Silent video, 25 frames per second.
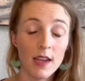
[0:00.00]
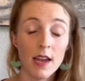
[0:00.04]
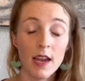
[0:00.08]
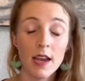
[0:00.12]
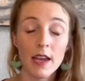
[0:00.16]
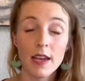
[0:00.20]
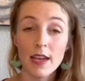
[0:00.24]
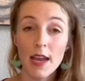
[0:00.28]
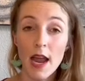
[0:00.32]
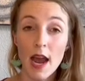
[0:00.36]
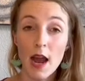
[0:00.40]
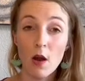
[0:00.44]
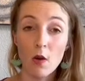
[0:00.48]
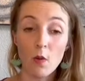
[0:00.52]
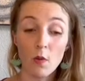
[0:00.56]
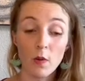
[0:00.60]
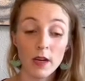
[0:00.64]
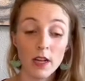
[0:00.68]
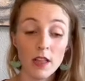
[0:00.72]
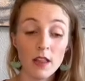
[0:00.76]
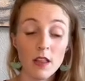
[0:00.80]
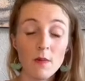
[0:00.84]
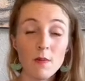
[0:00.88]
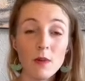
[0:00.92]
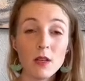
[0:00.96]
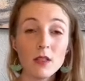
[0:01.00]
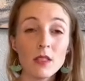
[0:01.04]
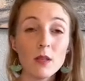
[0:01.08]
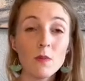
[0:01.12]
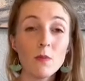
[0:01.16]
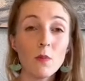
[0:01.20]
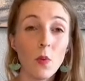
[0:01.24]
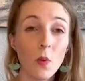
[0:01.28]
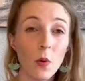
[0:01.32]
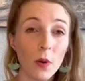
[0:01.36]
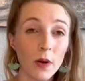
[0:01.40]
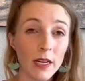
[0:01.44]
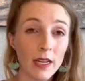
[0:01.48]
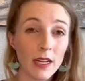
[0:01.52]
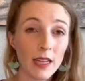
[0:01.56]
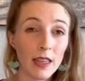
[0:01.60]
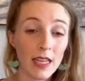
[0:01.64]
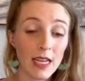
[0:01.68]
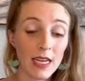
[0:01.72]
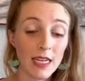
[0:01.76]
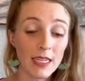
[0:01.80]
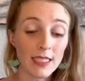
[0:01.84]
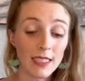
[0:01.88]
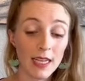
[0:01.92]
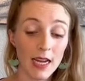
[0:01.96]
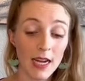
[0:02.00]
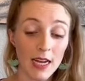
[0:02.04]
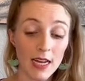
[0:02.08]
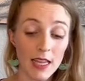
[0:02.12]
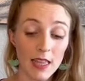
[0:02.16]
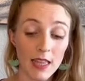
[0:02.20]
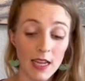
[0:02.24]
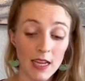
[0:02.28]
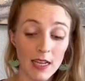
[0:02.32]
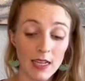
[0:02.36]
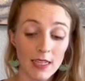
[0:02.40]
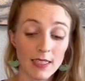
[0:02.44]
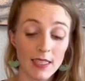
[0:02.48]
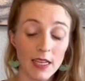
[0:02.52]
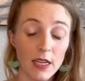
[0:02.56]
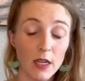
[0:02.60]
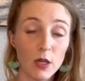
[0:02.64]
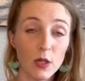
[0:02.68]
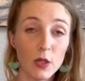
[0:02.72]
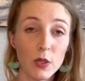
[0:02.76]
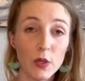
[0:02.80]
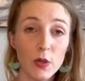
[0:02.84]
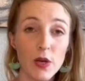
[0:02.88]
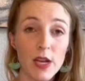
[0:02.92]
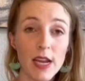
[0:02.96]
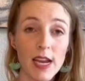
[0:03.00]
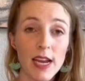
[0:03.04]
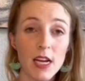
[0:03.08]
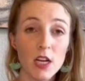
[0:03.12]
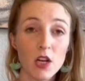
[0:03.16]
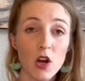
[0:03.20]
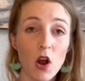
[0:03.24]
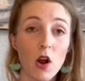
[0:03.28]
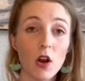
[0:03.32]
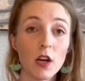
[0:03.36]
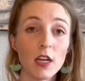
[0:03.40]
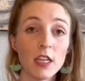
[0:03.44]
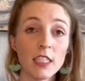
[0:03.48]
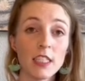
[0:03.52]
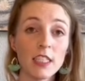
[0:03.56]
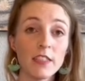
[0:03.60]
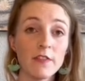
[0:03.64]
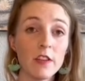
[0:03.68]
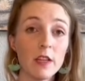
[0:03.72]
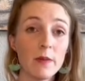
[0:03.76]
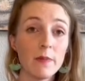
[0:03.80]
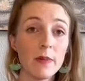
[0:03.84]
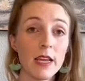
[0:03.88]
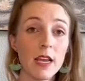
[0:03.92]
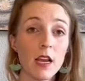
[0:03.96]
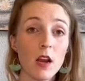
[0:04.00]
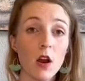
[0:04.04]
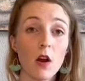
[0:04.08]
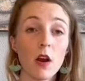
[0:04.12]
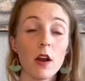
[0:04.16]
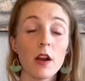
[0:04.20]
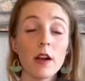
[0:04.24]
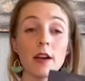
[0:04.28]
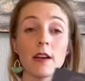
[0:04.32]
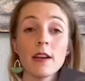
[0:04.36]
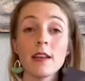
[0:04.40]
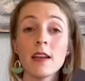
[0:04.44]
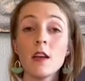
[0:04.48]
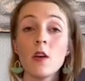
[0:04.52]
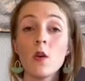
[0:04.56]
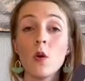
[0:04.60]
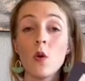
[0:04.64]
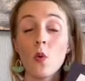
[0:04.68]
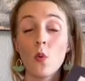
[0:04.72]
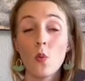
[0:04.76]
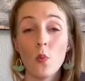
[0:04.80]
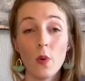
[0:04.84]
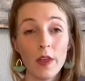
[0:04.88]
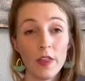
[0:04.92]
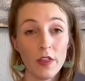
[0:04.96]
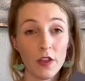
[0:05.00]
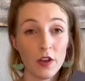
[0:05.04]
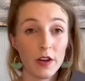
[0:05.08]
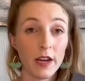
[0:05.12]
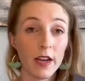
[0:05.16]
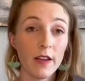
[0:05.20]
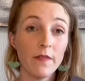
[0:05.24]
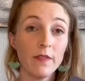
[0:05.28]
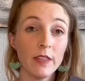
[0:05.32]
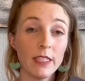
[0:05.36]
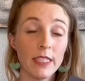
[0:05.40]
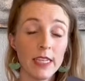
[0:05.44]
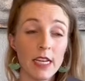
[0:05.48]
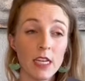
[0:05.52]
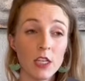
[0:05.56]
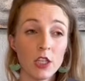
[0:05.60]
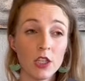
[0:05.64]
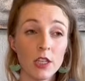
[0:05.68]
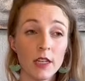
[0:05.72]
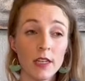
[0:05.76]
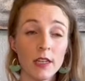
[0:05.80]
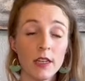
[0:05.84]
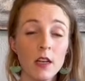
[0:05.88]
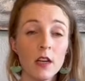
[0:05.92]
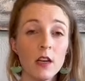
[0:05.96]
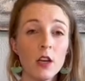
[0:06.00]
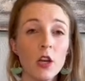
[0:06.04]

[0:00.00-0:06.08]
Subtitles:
Now, one of the most important things I think is including an RSVP card with your invitation.